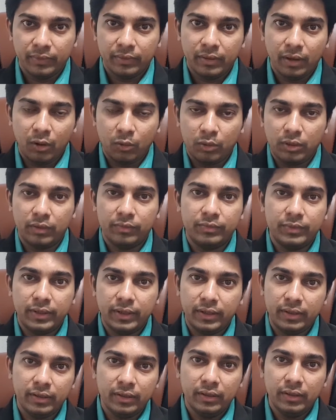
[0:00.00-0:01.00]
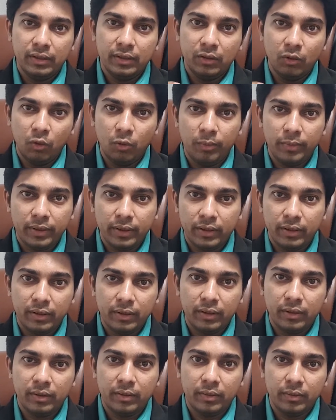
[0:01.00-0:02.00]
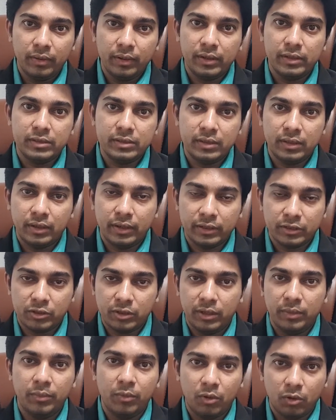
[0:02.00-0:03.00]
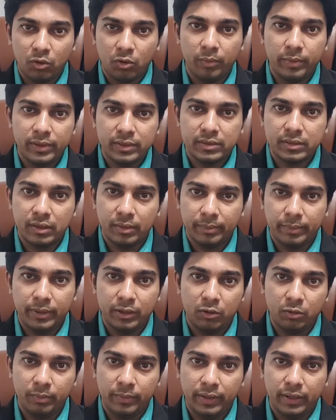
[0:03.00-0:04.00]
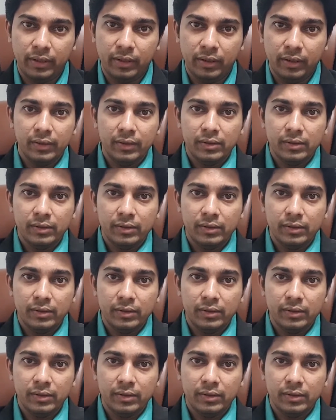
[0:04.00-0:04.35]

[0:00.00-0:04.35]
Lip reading: Out of that, women is actually more obese compared to men.